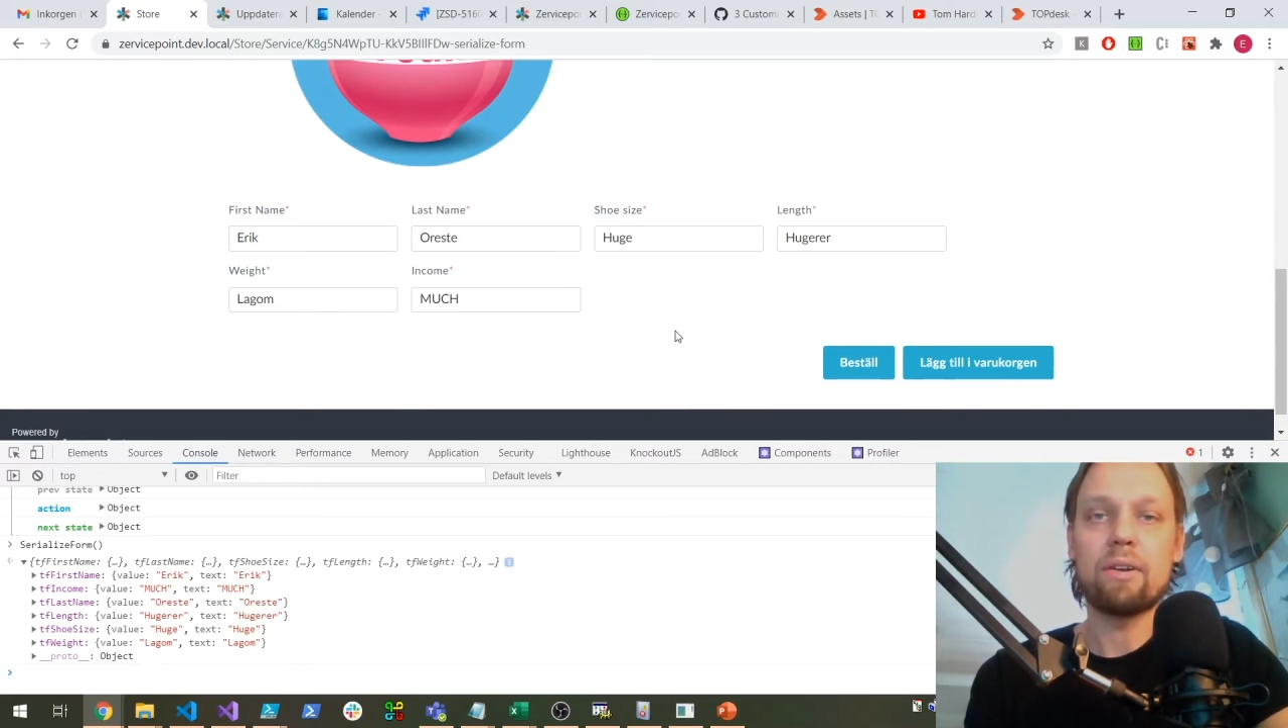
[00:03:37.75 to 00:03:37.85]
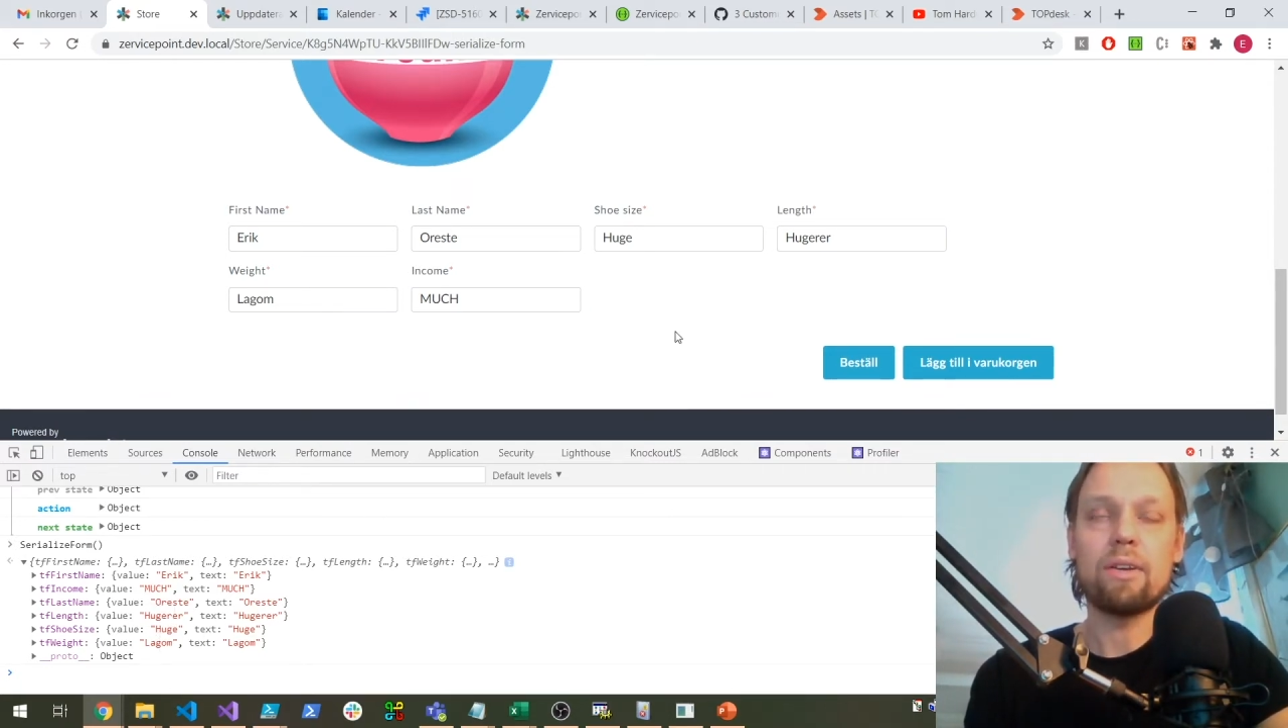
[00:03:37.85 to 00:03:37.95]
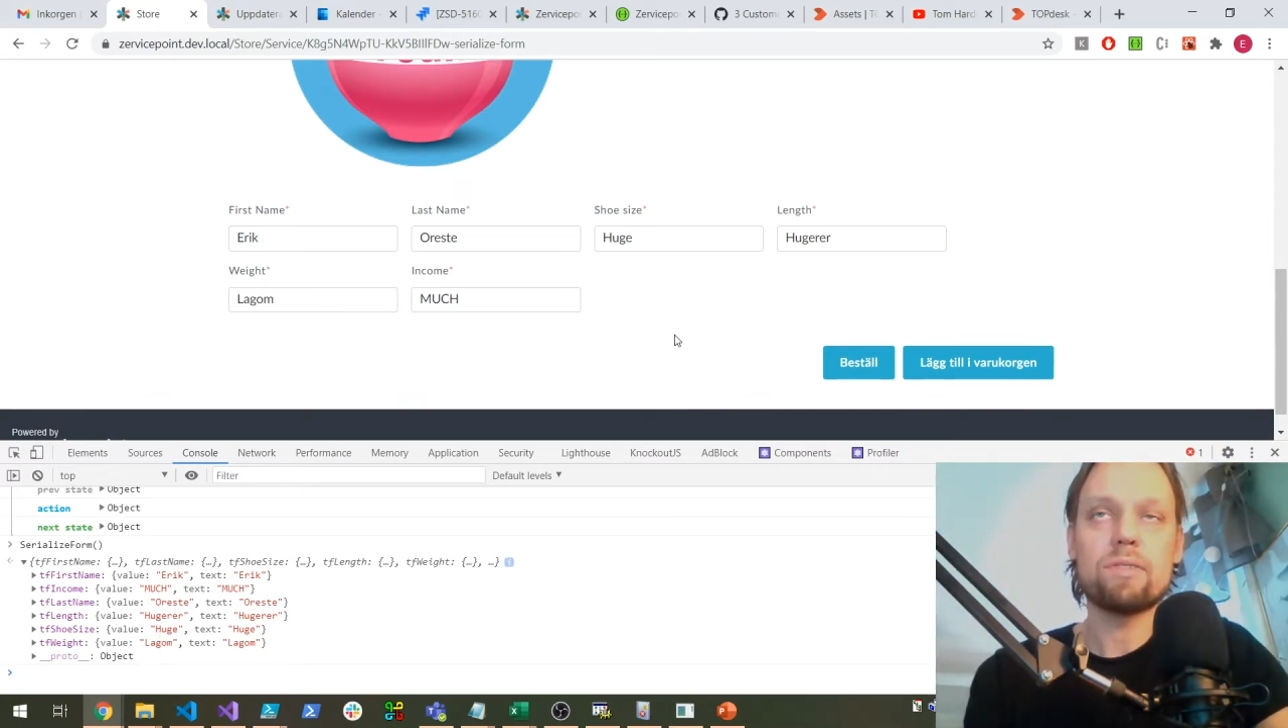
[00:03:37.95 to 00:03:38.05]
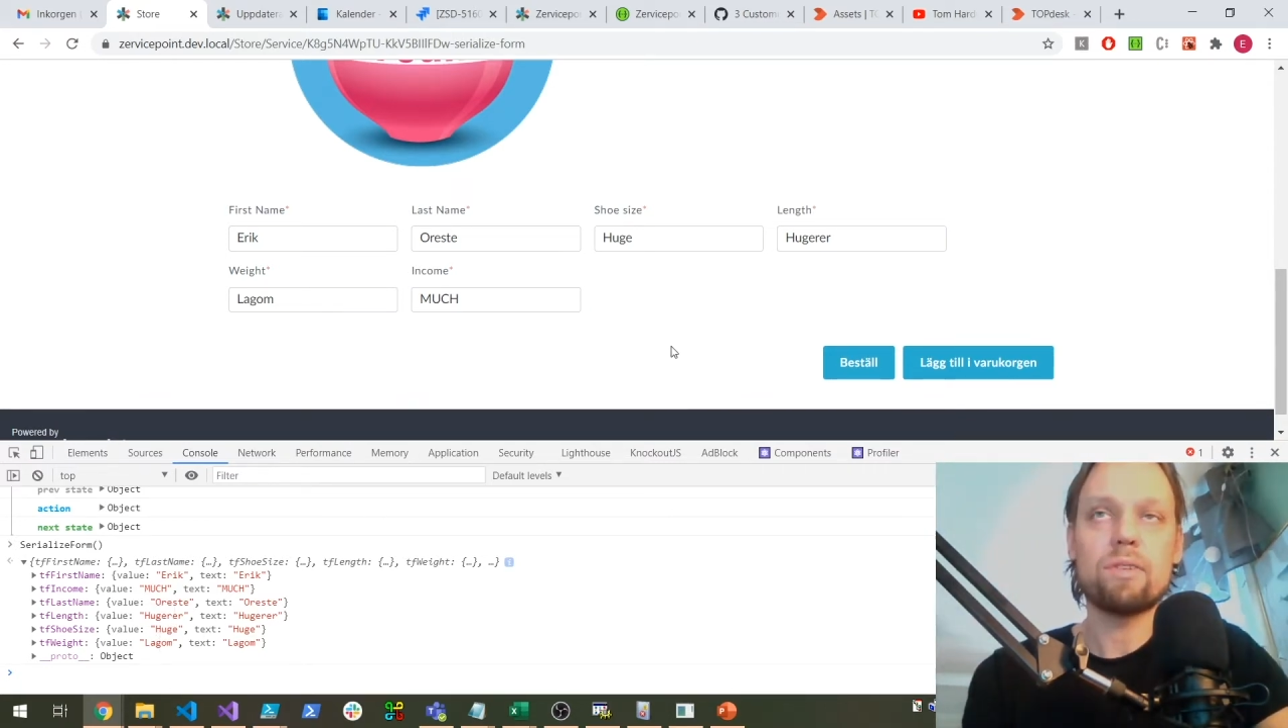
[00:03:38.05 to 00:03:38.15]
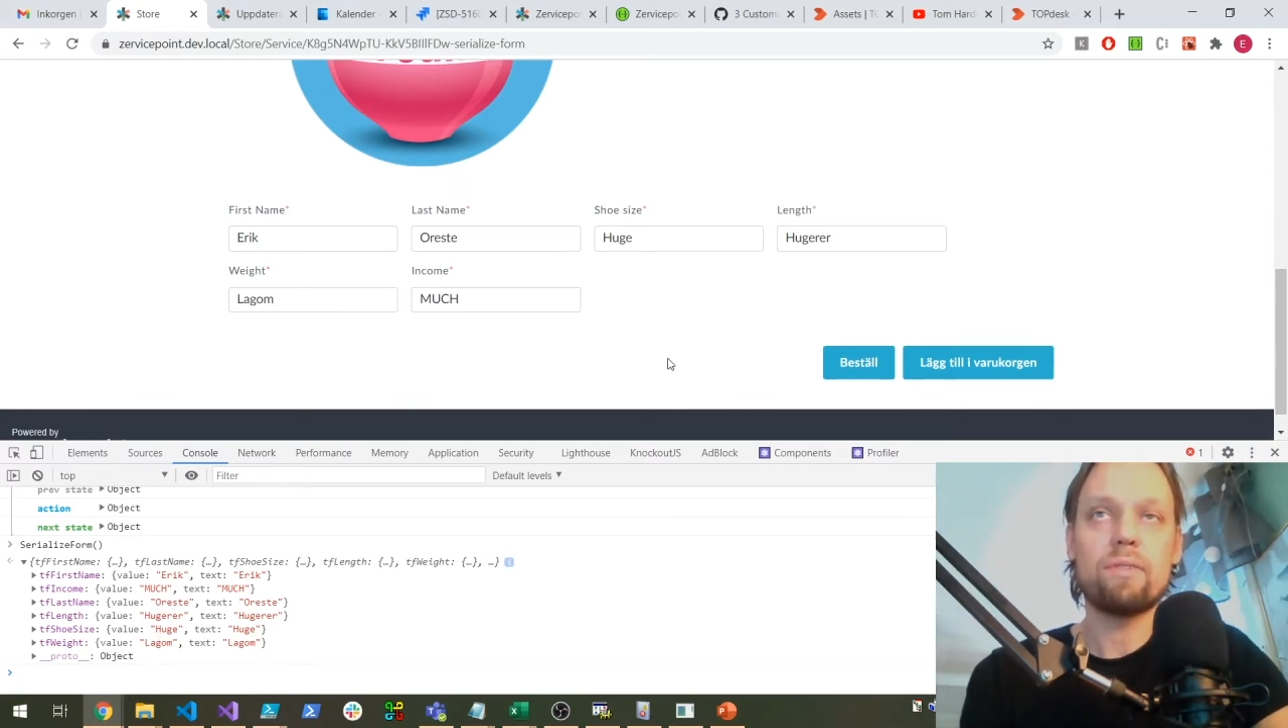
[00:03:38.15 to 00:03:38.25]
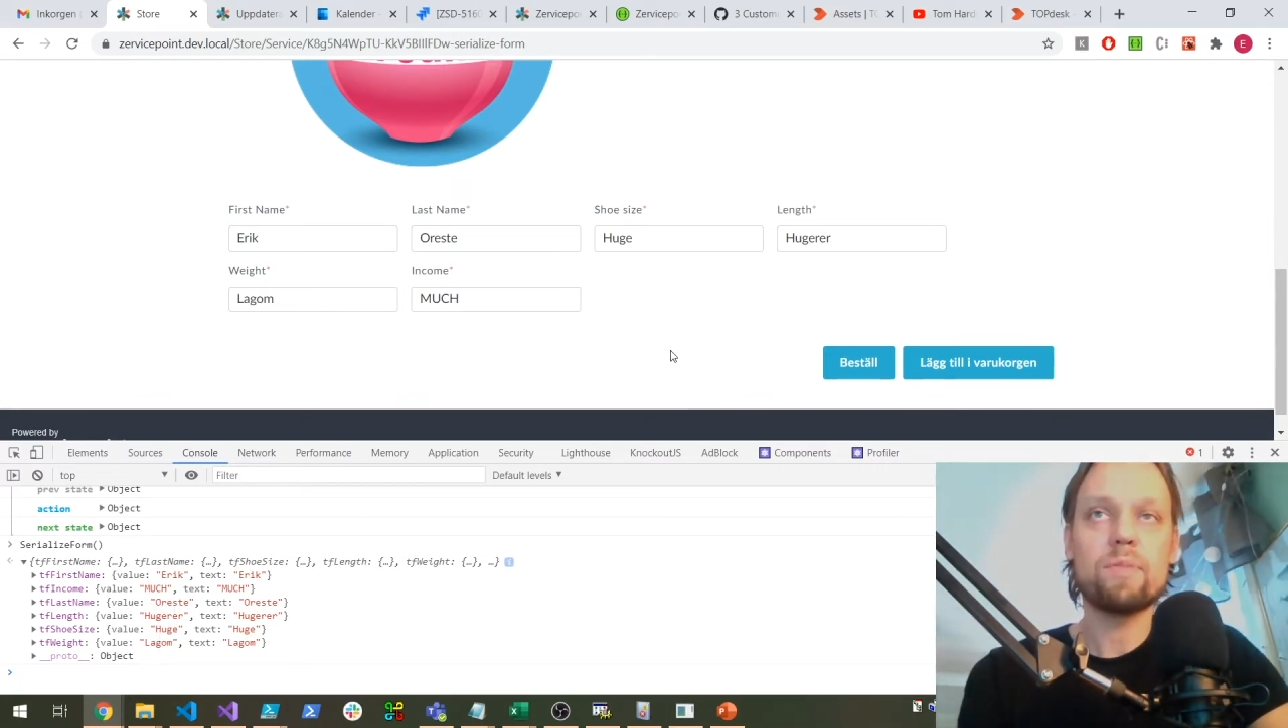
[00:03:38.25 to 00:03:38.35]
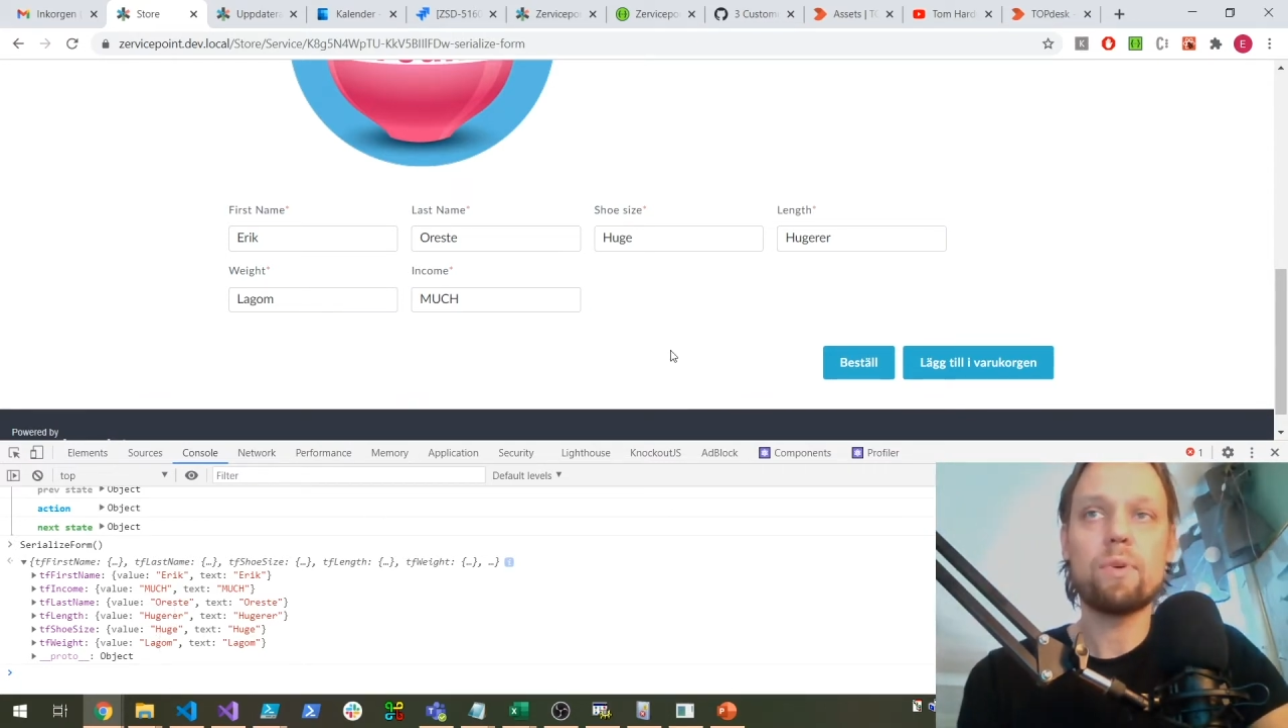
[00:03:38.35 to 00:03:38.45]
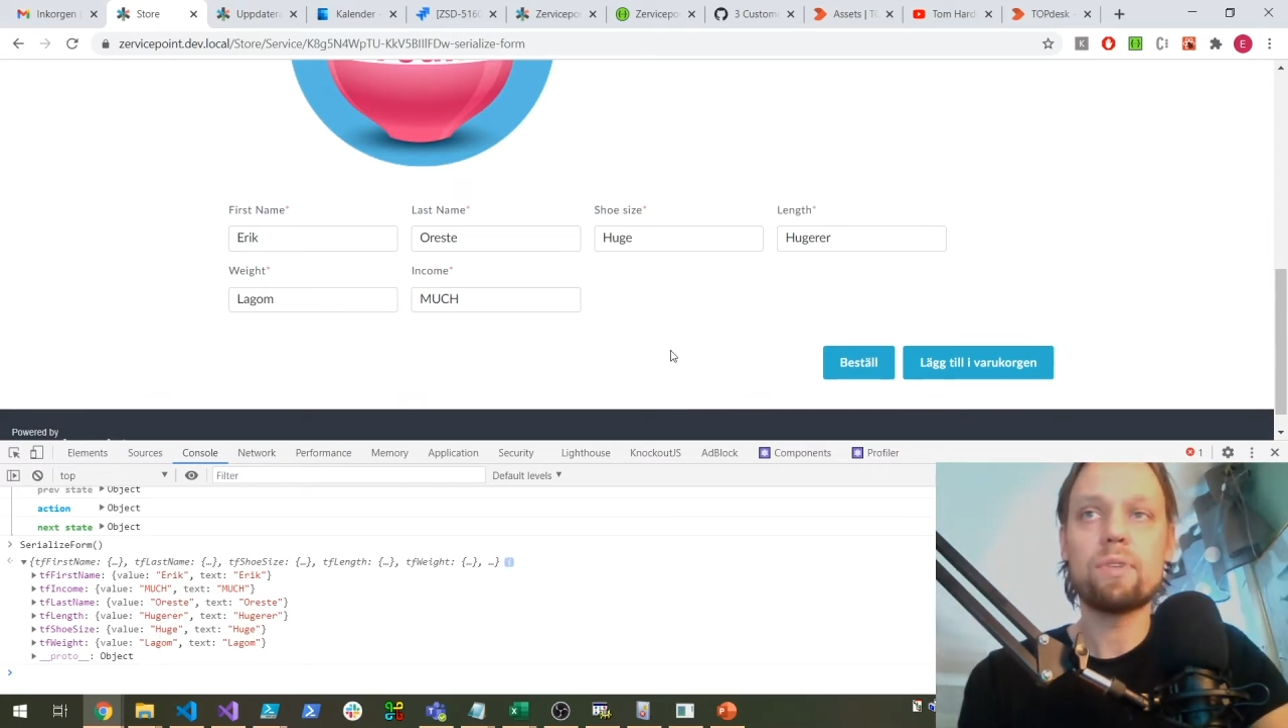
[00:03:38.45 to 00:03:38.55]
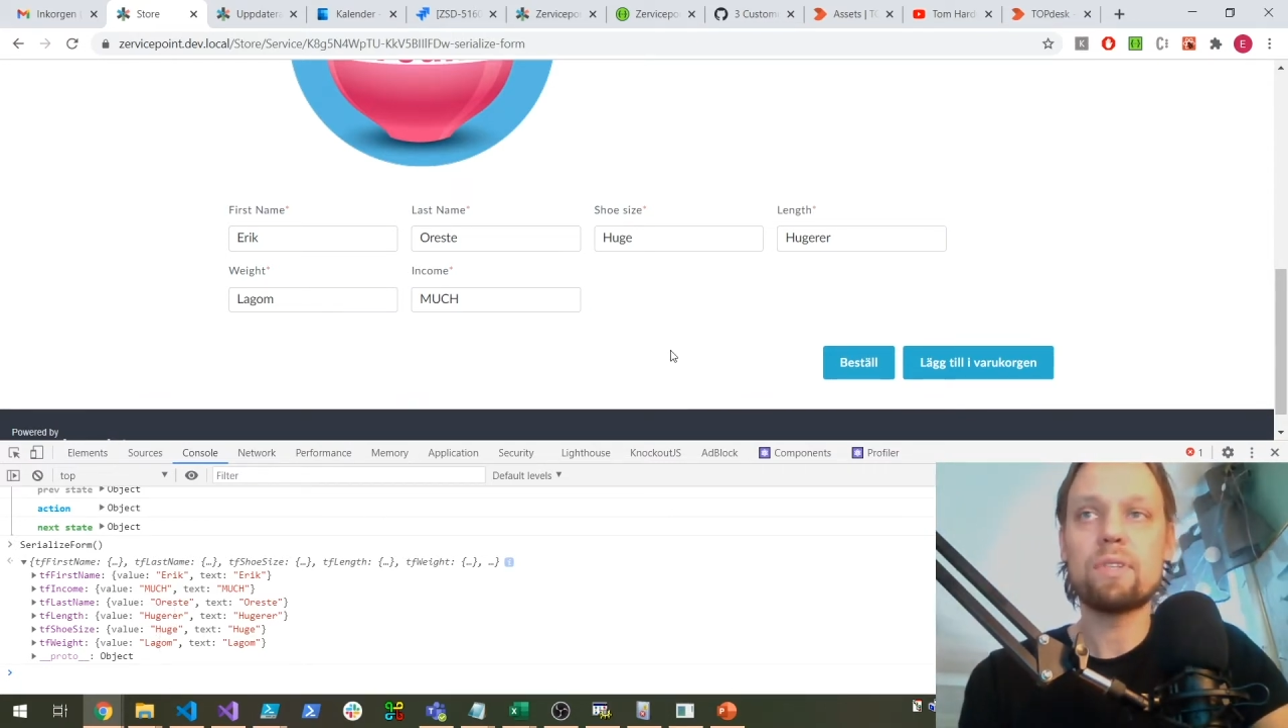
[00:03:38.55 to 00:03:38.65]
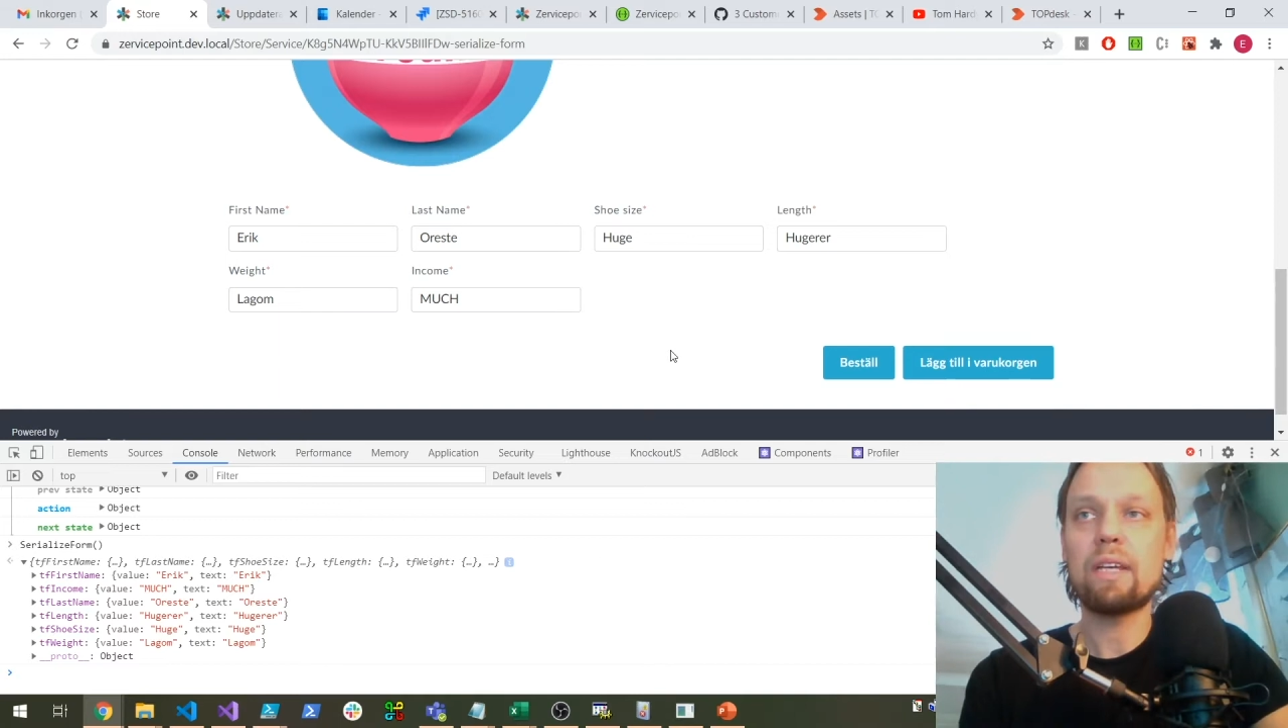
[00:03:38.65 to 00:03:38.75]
because Zervicepoint